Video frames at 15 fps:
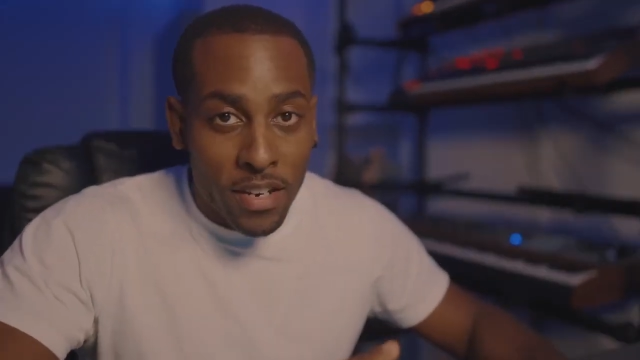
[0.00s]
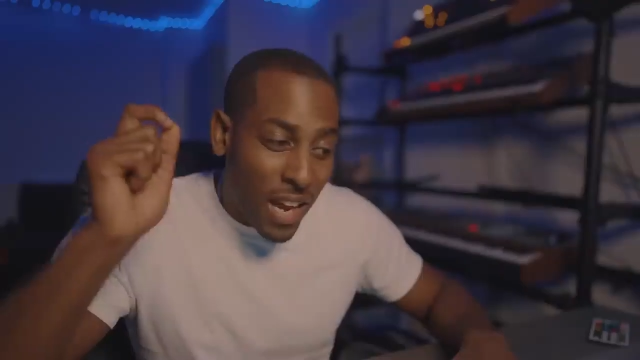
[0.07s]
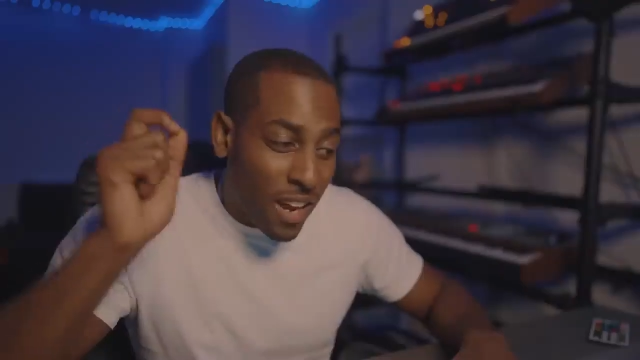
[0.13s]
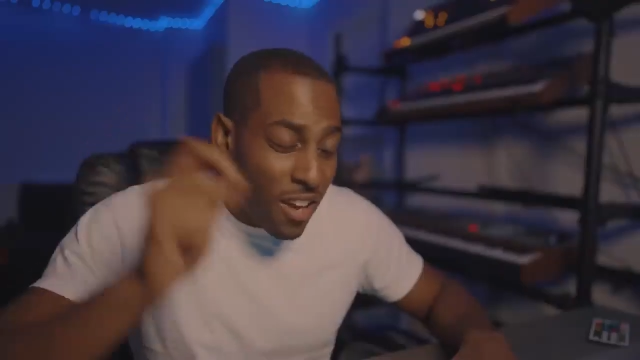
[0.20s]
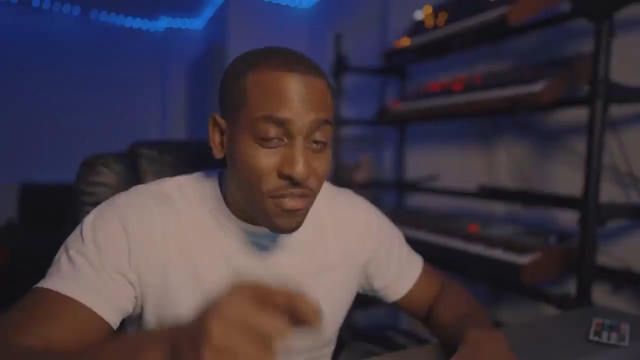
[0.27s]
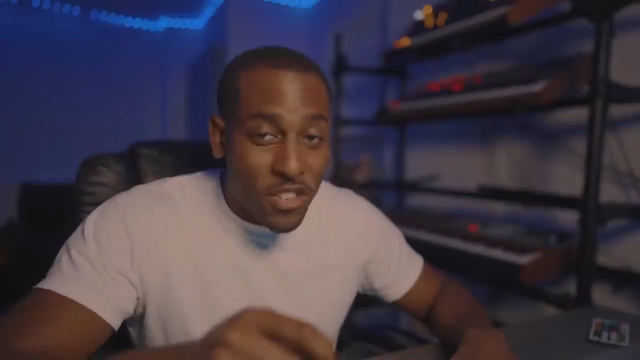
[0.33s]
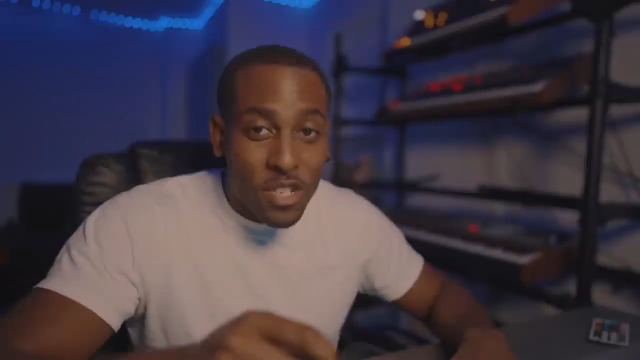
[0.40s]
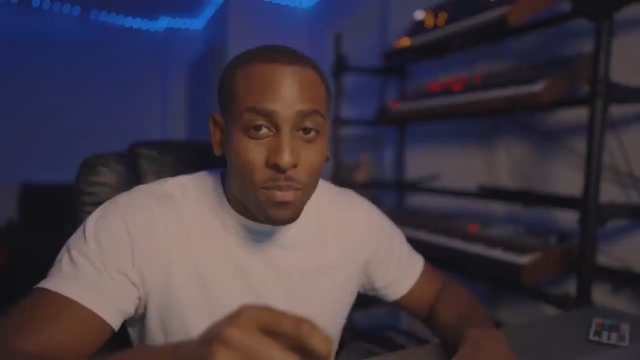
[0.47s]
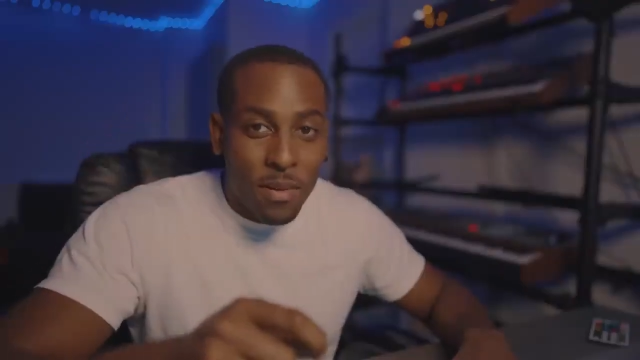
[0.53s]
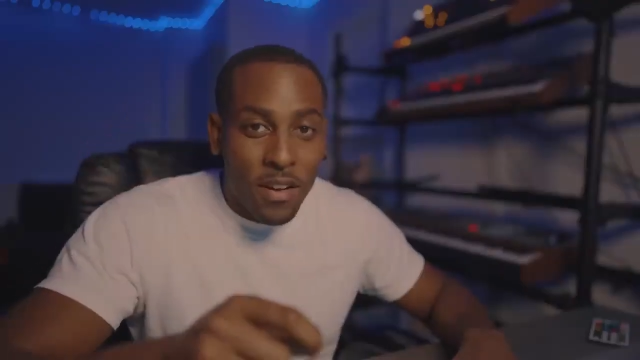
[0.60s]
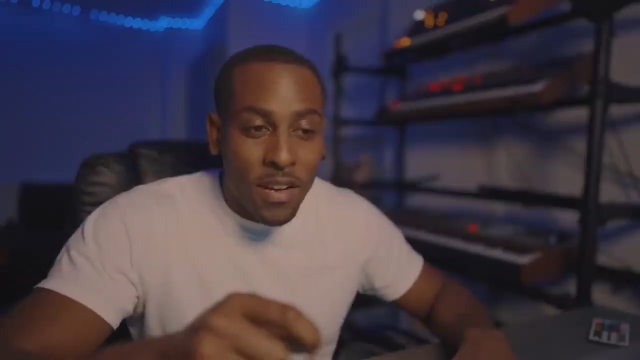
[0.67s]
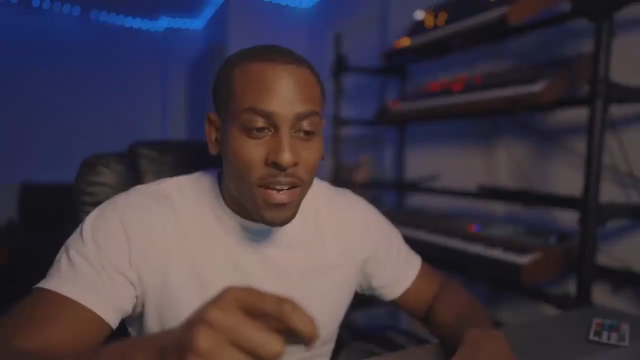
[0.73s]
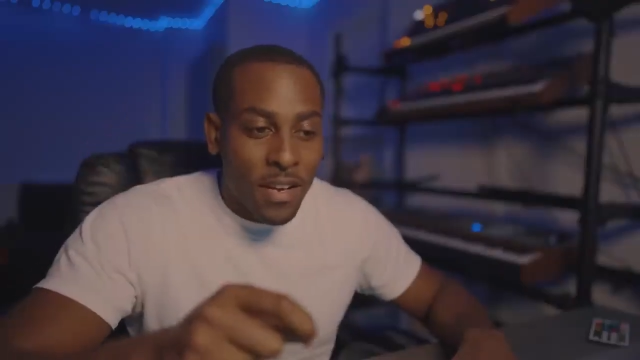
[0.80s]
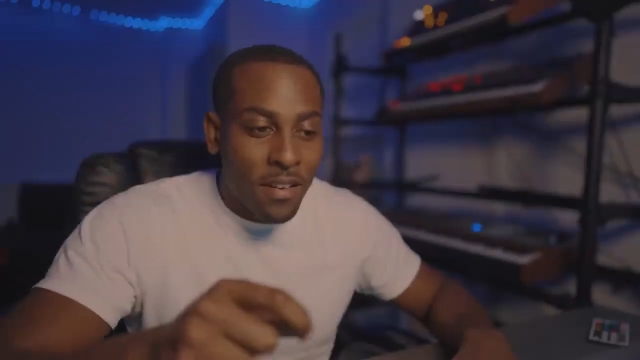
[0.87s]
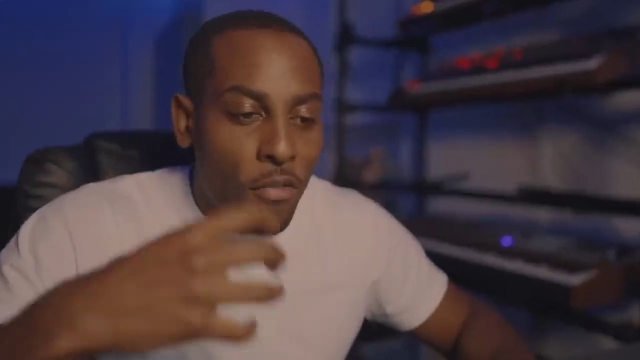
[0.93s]
I love this
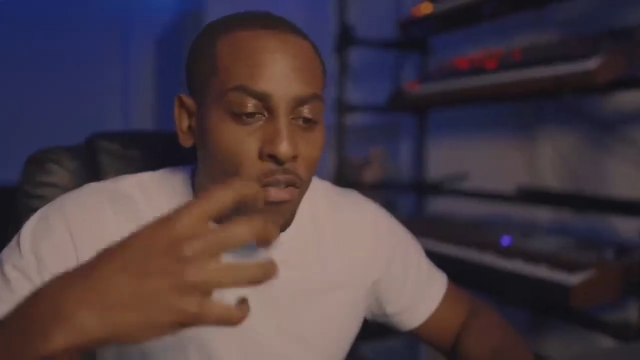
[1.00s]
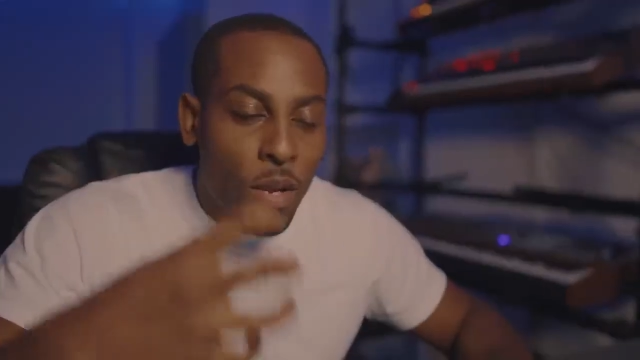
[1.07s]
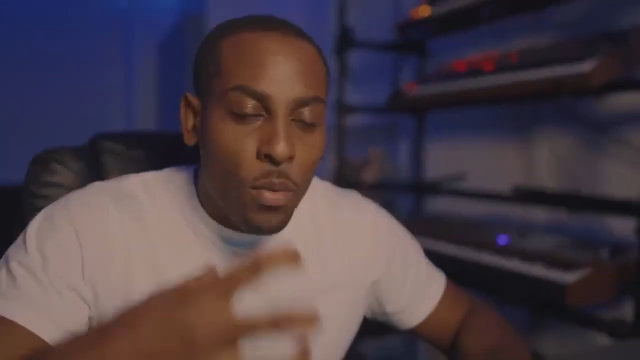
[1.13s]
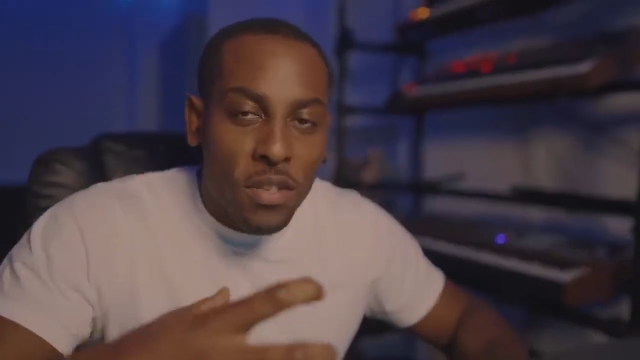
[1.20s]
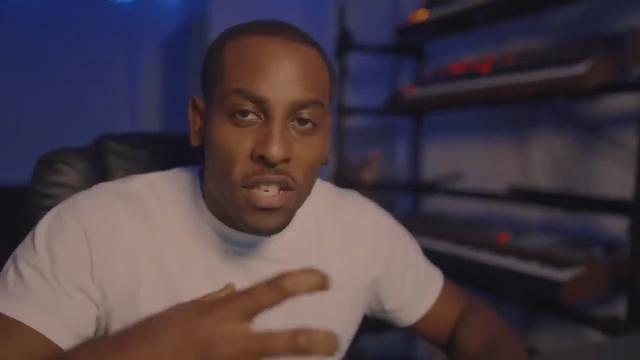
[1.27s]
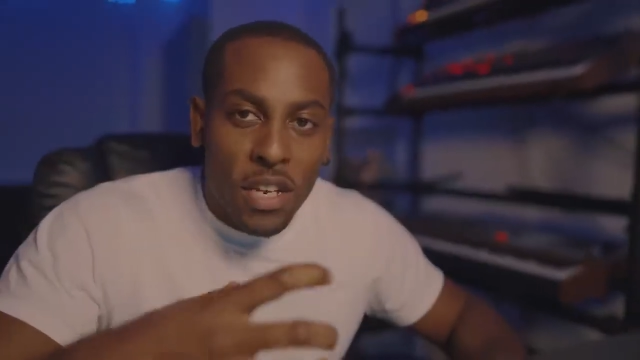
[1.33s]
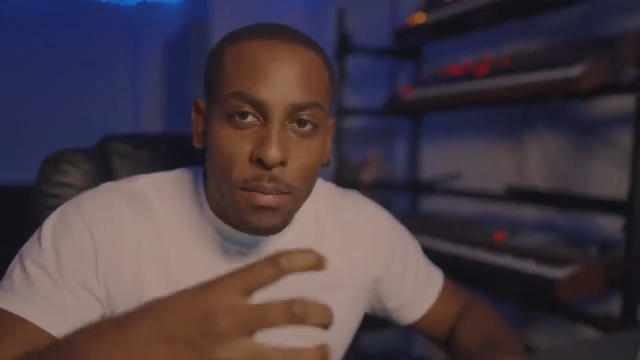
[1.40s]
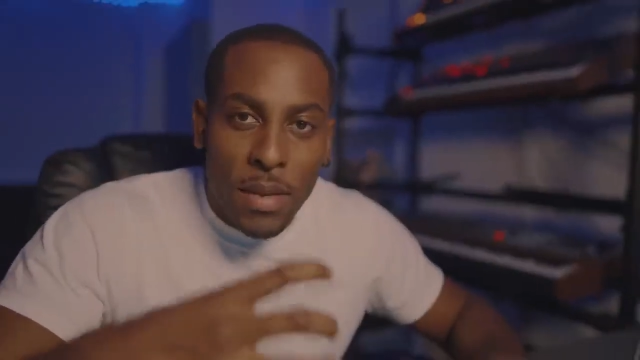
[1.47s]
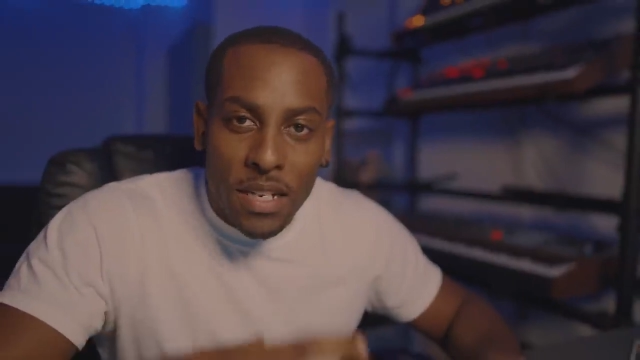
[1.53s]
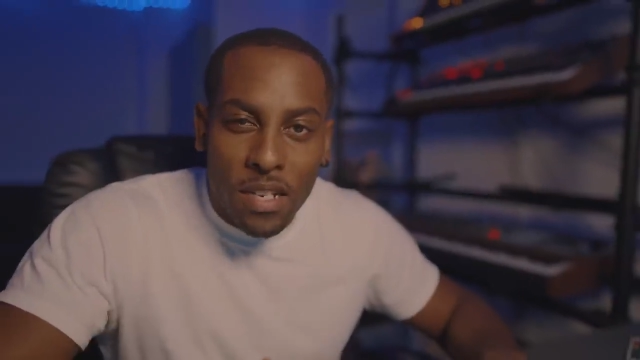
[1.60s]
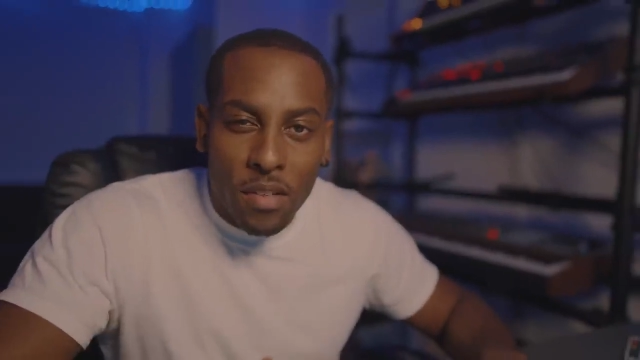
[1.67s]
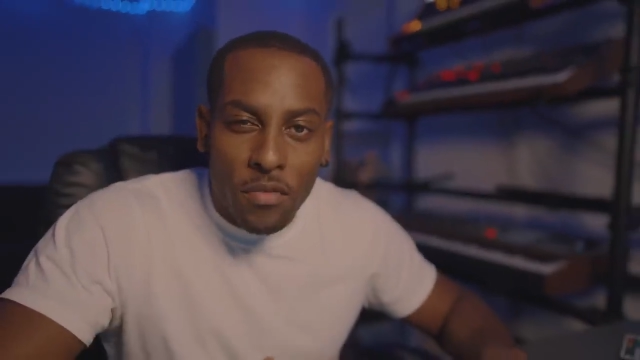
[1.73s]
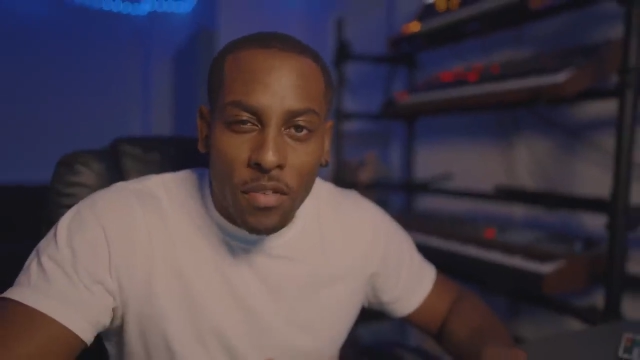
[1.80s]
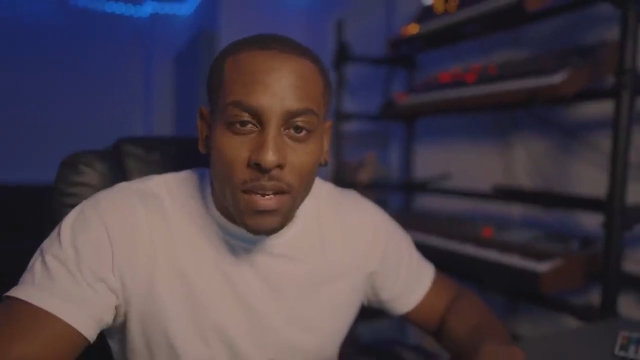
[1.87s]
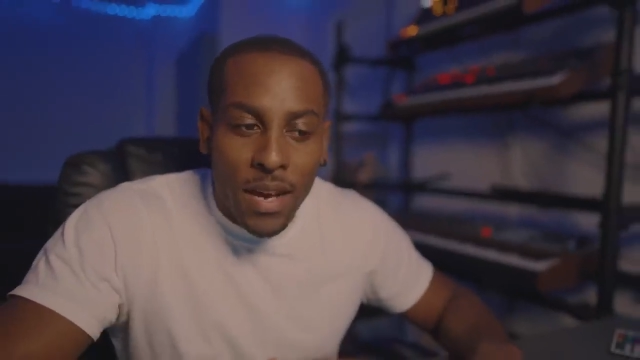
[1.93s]
plugin. I really wanted to make
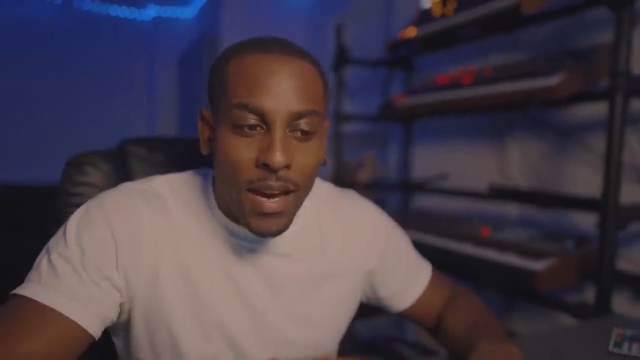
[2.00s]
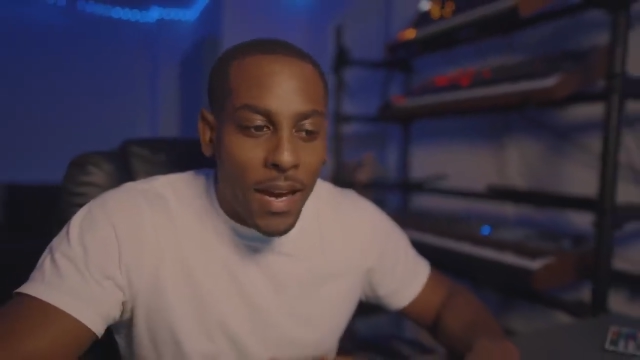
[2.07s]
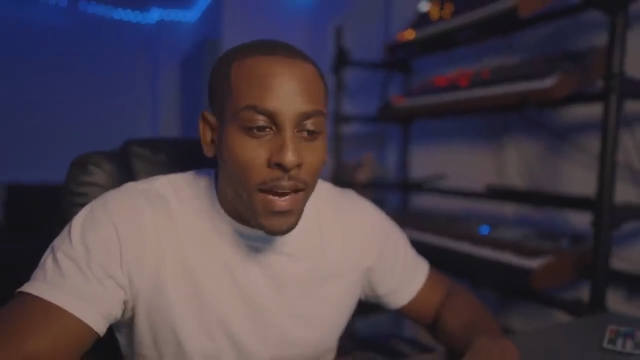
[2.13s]
something that